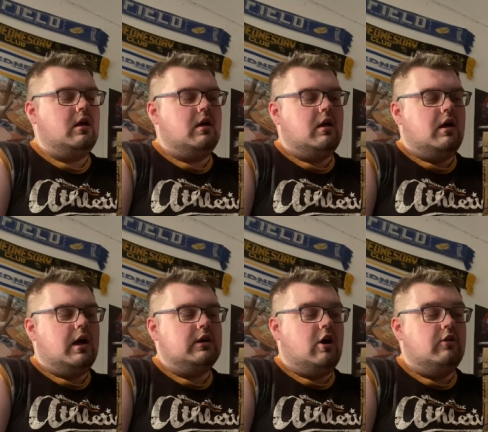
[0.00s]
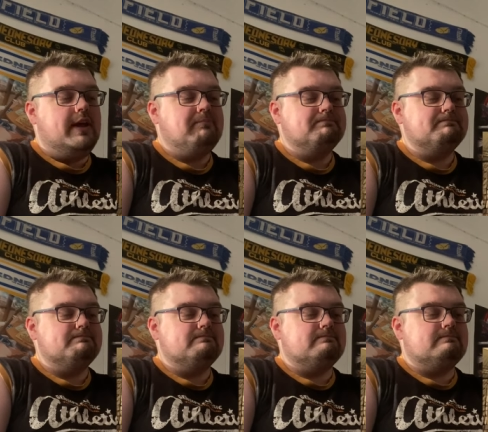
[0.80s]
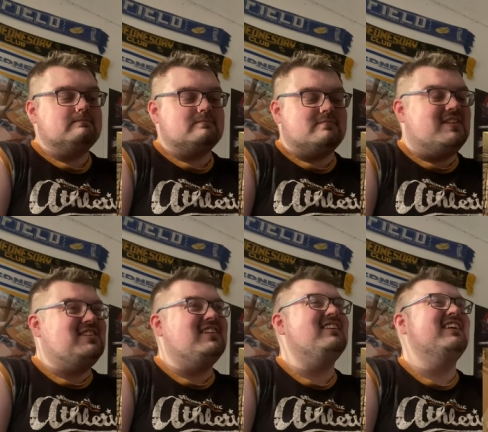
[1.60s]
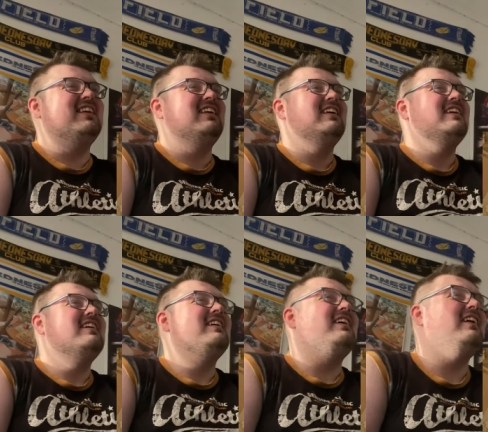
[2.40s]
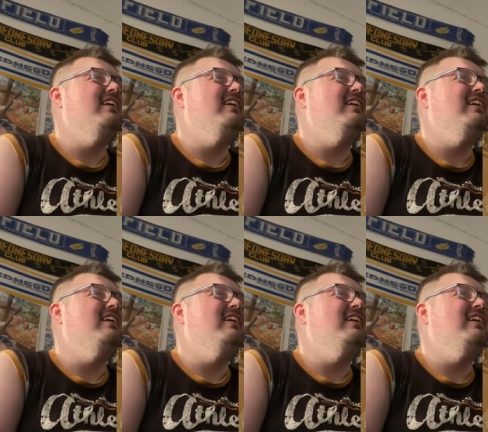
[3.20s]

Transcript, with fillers: that? I called it. Hey. Uh,